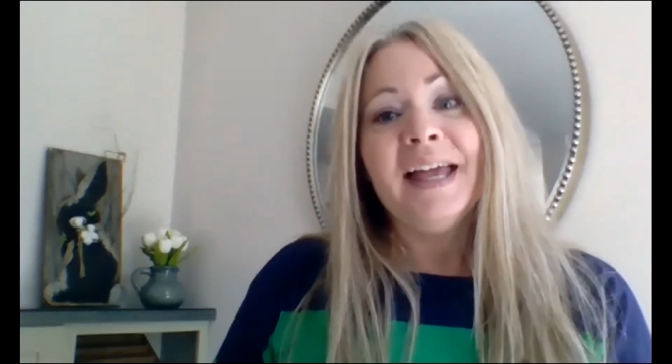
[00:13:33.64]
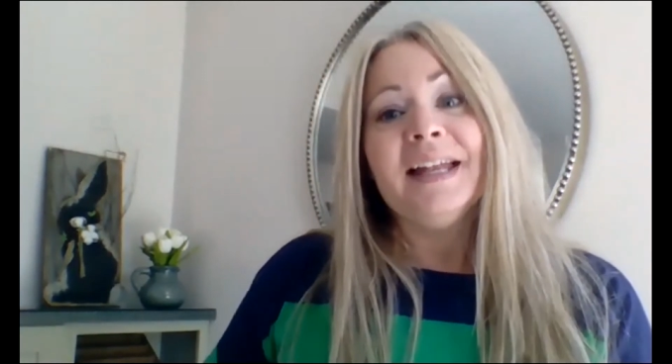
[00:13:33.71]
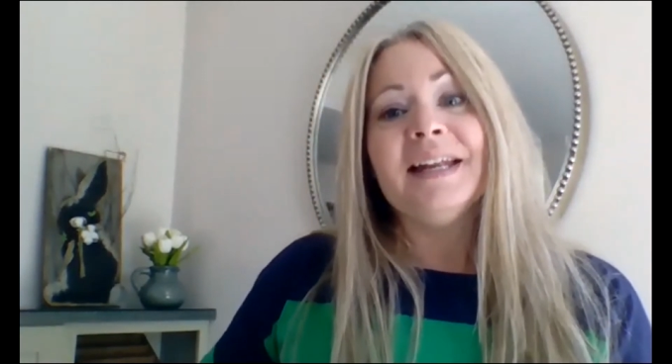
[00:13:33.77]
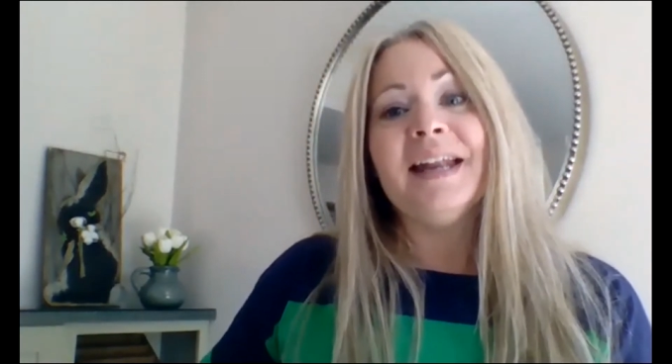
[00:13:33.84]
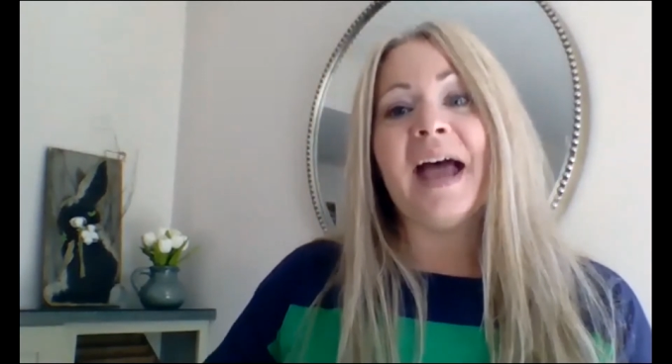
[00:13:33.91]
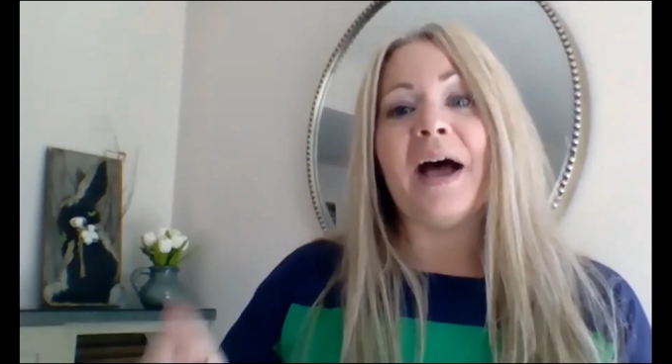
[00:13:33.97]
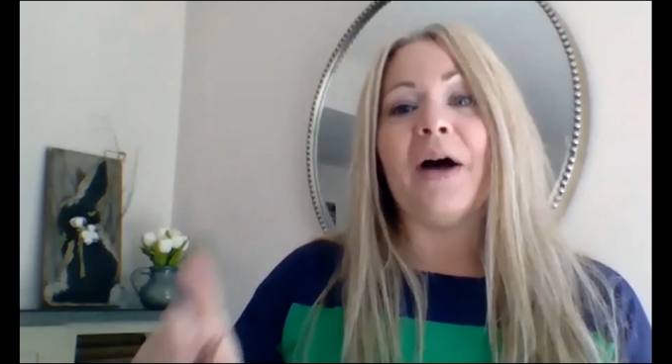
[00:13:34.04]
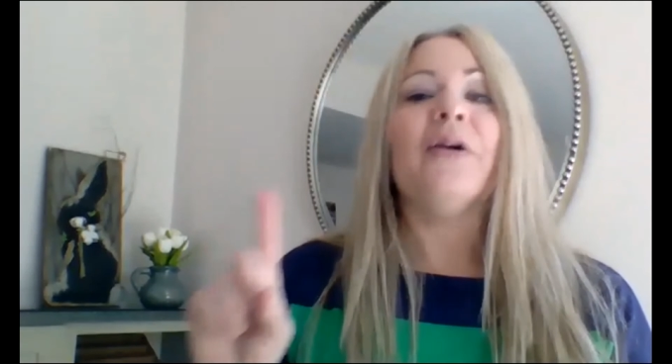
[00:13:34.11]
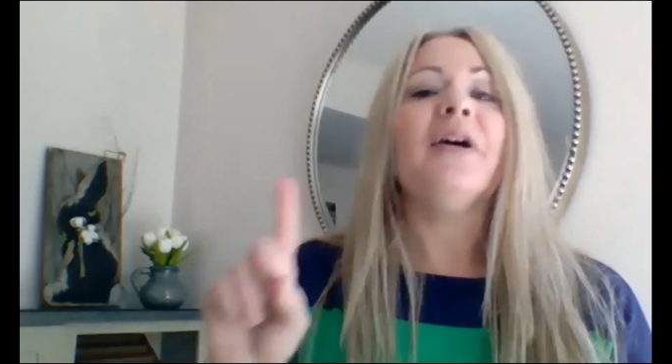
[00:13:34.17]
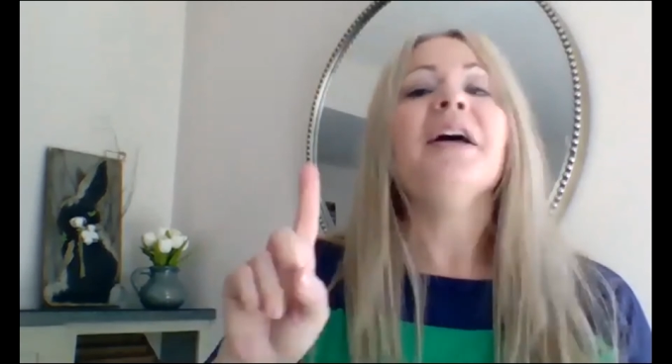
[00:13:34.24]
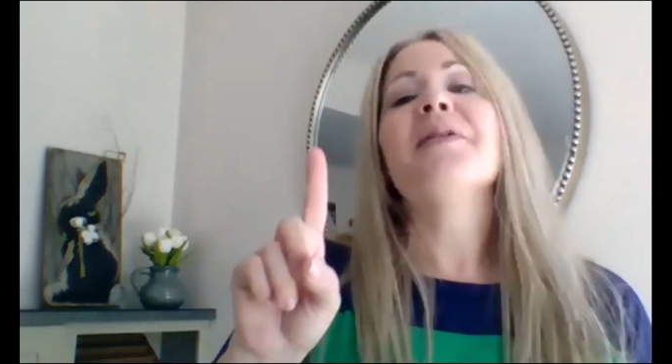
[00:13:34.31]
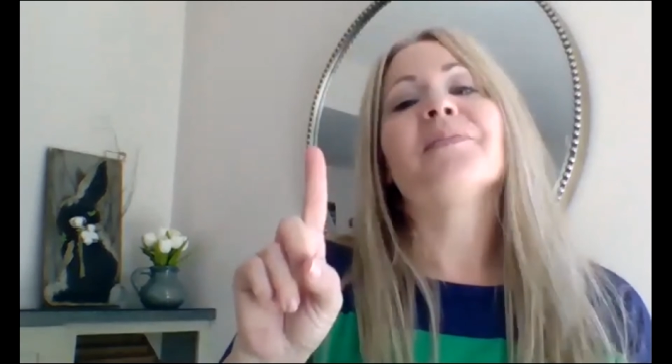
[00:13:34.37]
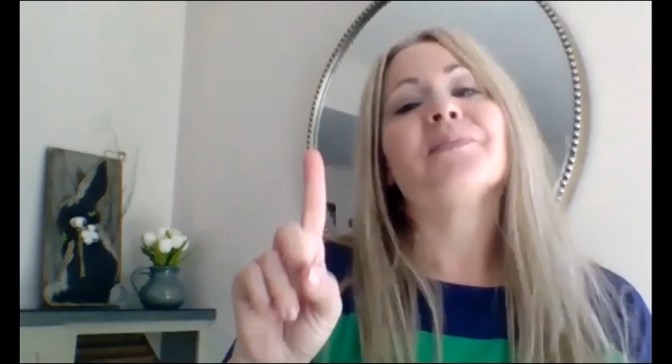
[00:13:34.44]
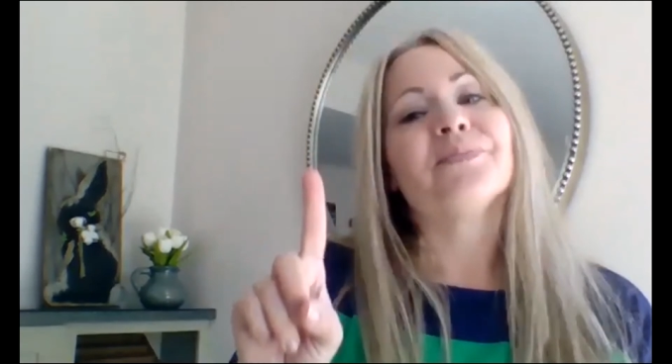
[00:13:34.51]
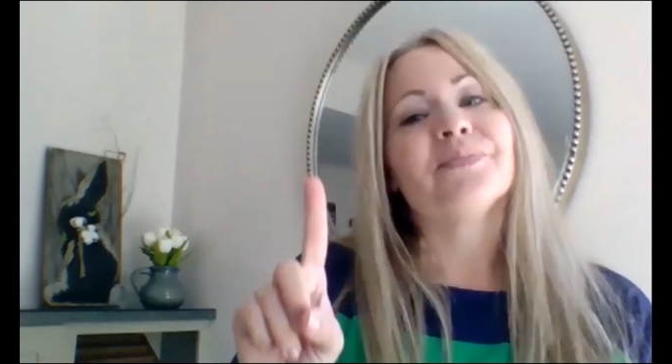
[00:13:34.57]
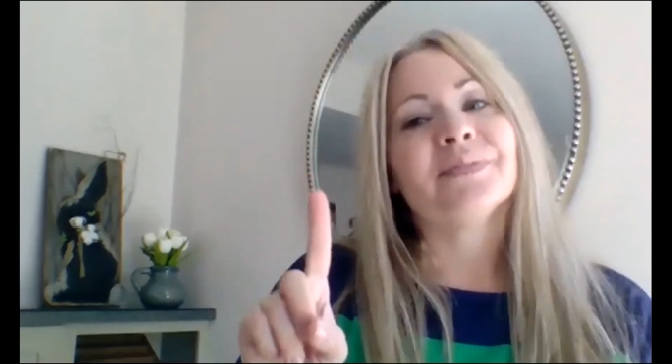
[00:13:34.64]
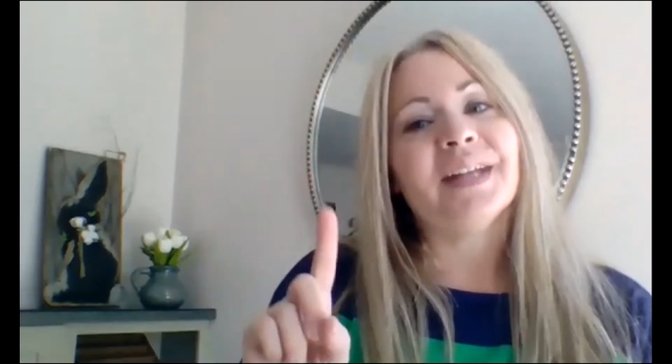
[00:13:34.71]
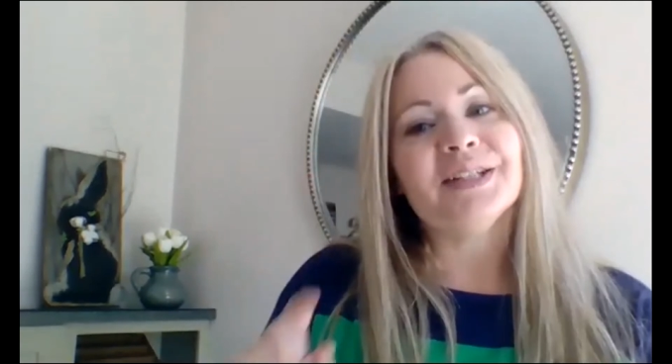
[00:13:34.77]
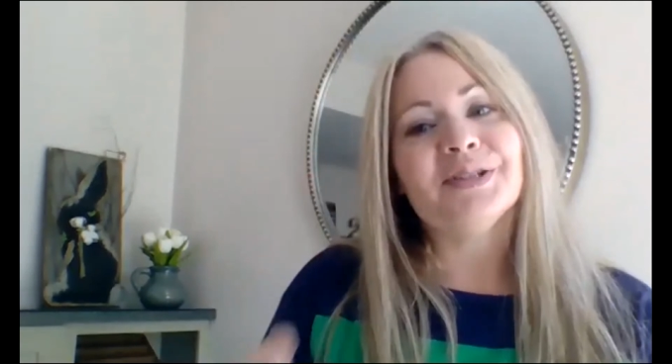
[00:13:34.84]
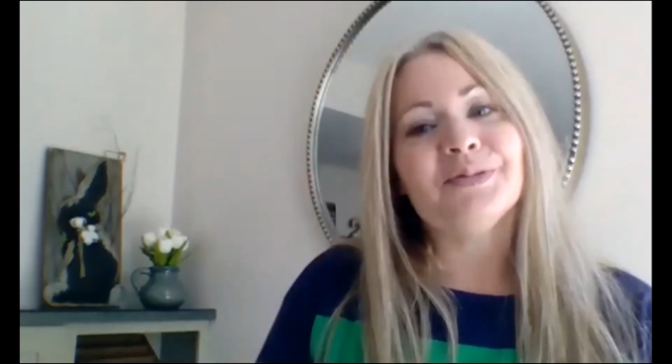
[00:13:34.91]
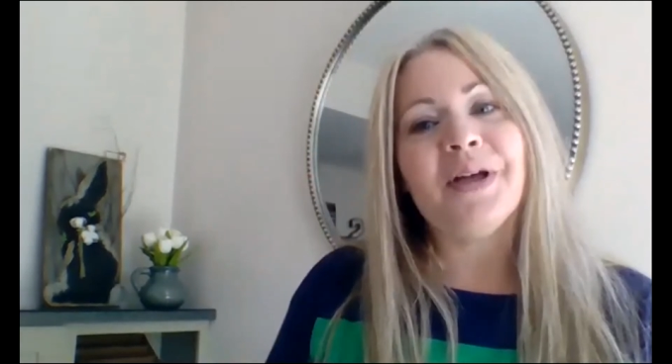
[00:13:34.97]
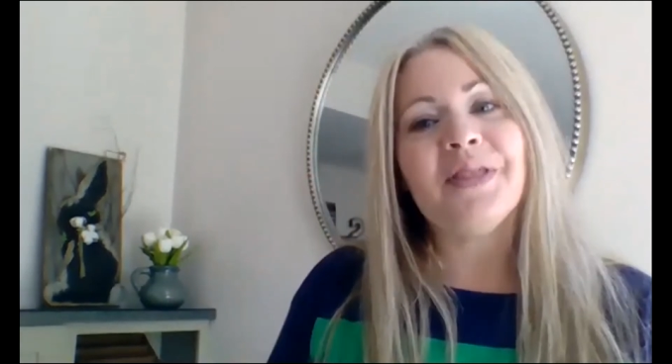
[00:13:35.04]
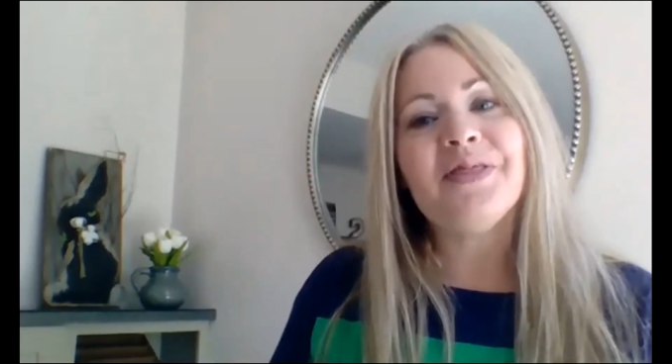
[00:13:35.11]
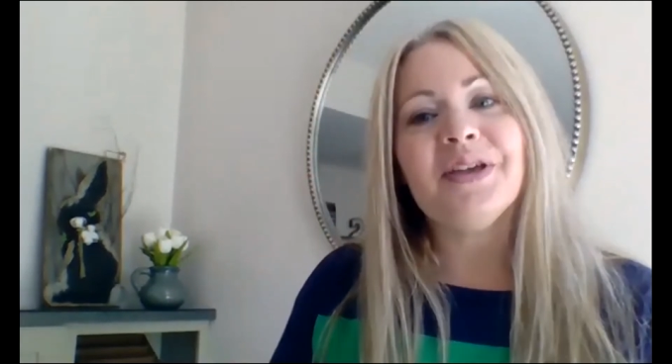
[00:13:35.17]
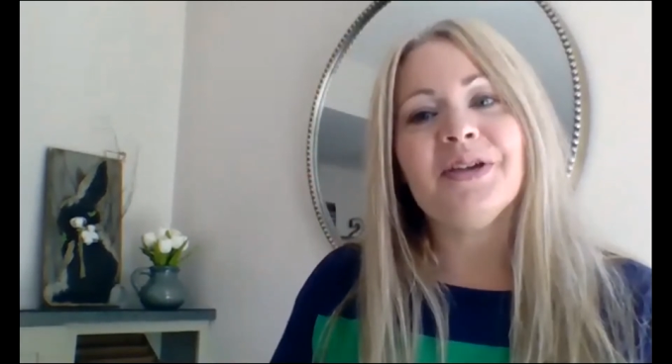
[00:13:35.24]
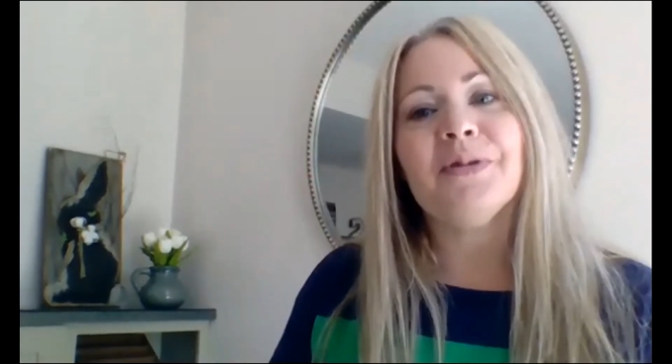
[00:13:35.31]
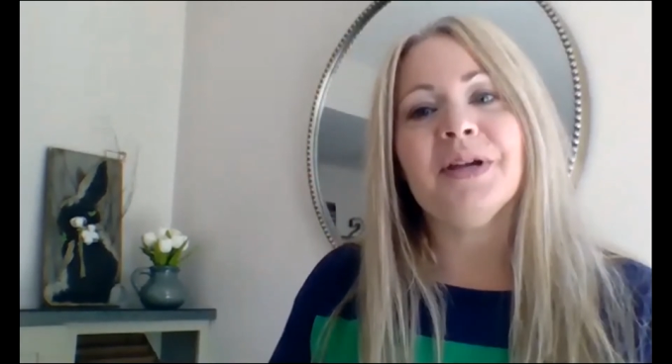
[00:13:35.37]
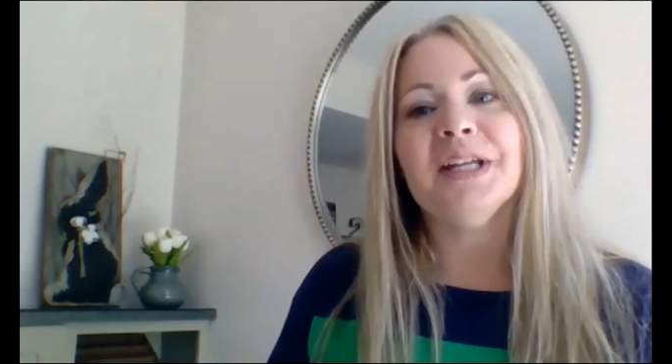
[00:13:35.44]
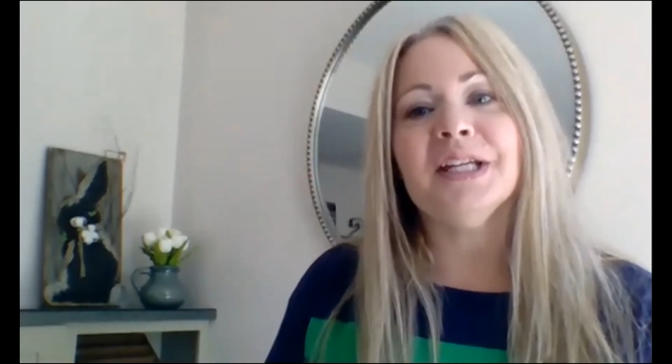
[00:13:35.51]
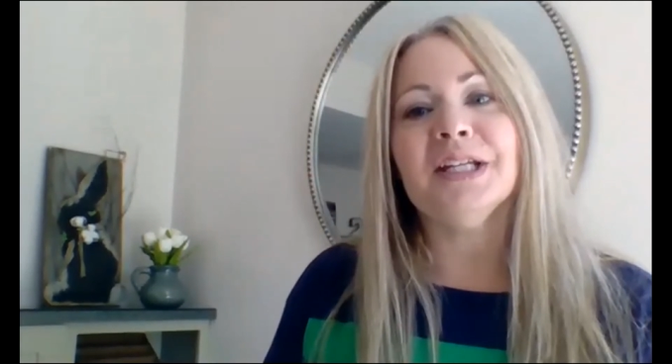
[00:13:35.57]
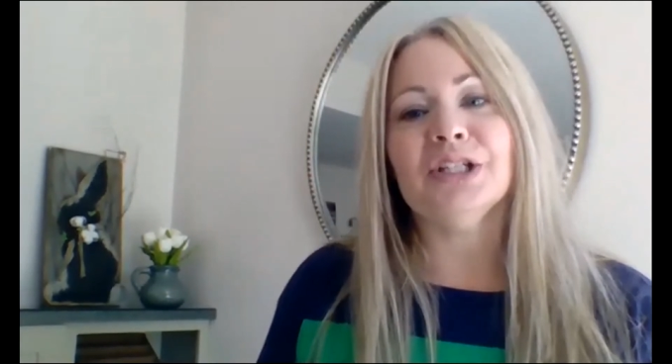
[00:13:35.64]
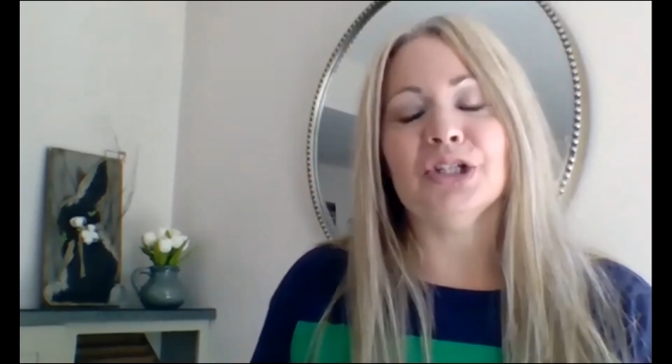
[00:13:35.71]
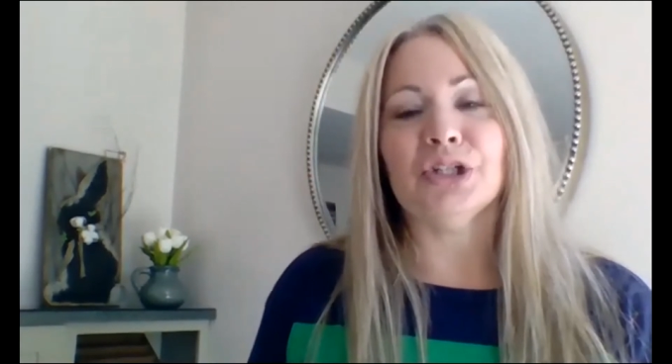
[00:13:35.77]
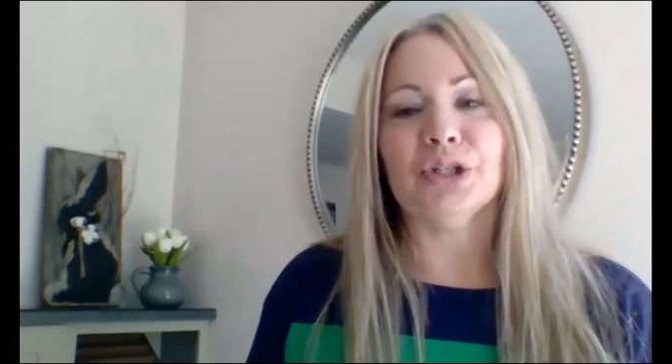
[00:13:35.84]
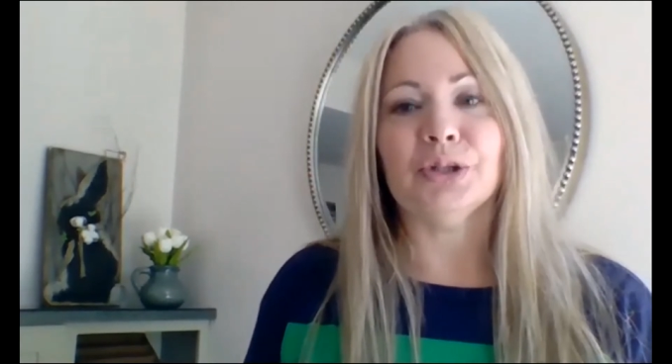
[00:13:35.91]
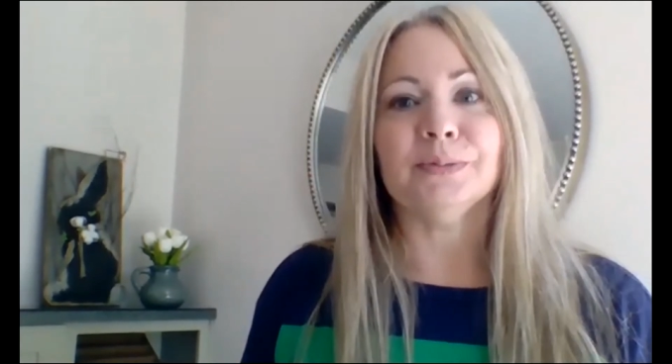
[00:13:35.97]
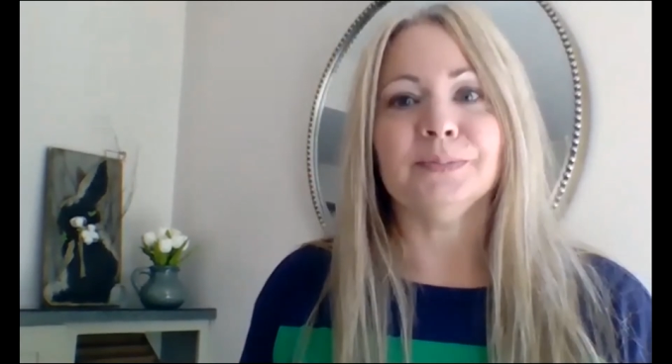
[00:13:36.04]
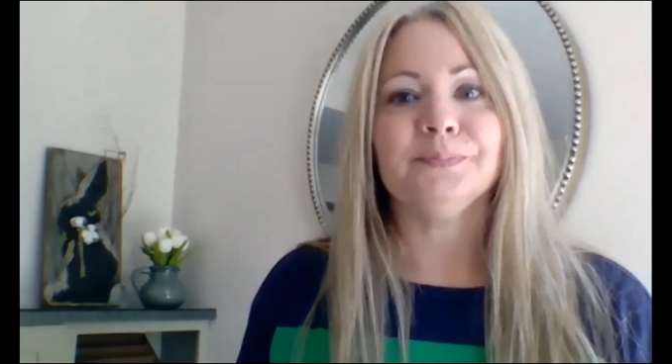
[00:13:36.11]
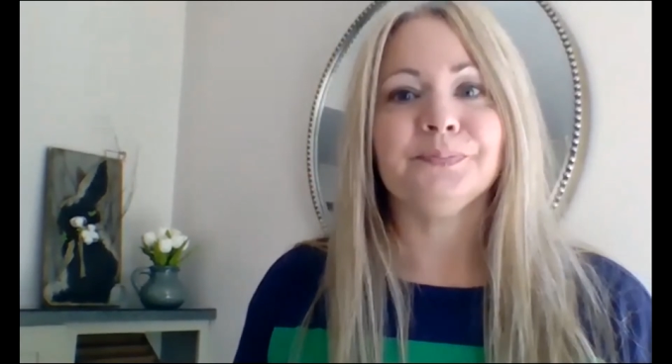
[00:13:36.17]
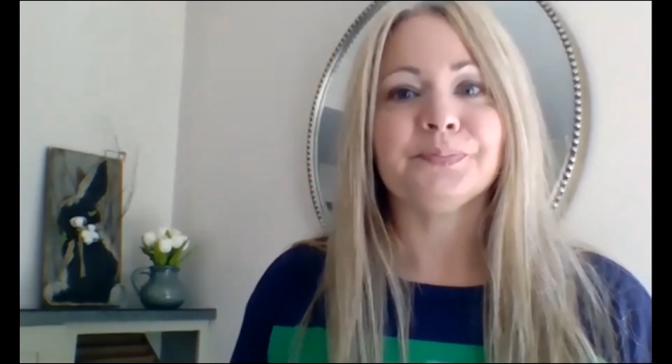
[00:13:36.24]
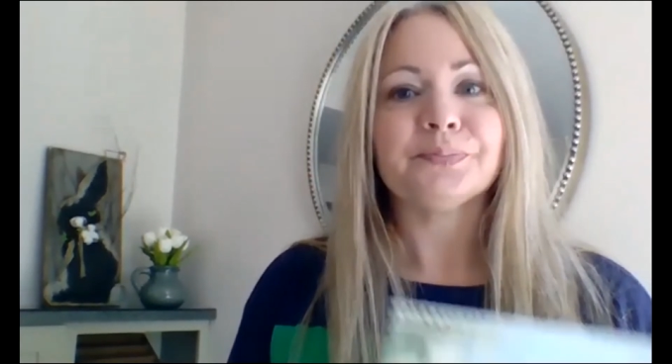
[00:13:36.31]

Now, that's one thing we need to do